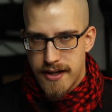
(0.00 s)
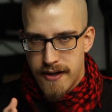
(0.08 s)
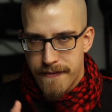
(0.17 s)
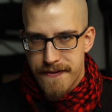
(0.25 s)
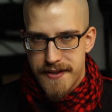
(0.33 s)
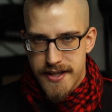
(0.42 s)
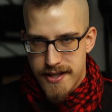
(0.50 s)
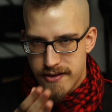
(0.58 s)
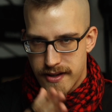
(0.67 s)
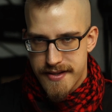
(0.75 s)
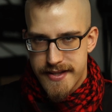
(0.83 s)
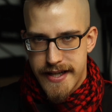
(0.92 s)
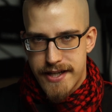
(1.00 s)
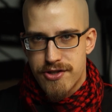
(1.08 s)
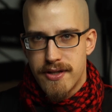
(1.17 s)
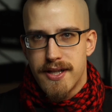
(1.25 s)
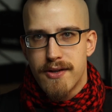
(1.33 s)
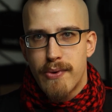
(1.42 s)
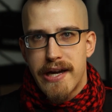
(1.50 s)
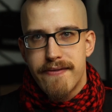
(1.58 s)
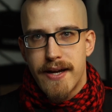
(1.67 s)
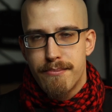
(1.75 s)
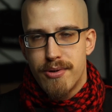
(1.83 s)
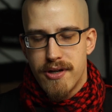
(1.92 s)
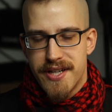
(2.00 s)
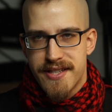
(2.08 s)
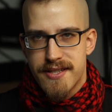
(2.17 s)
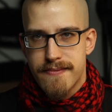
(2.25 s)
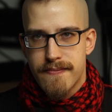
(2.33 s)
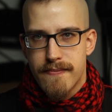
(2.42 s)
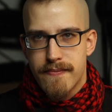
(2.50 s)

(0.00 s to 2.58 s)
of the cross-sectional weaving points.